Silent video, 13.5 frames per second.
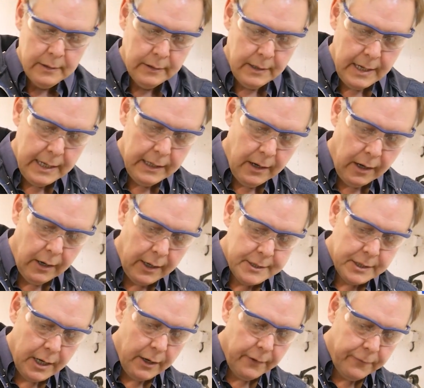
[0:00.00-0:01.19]
Okay, I like
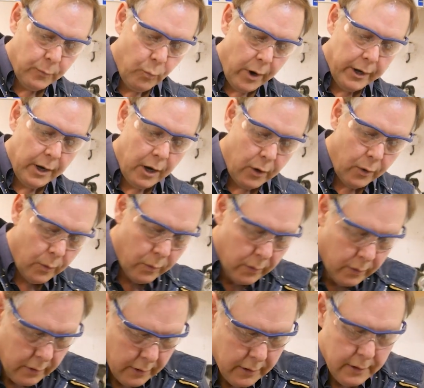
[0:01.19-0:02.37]
to go from one hole
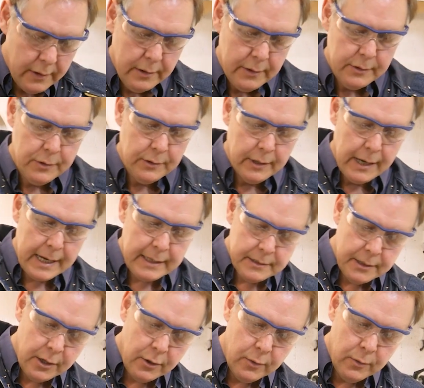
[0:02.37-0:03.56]
to the next
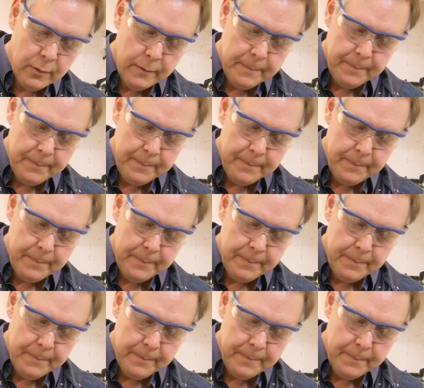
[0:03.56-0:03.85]
hole.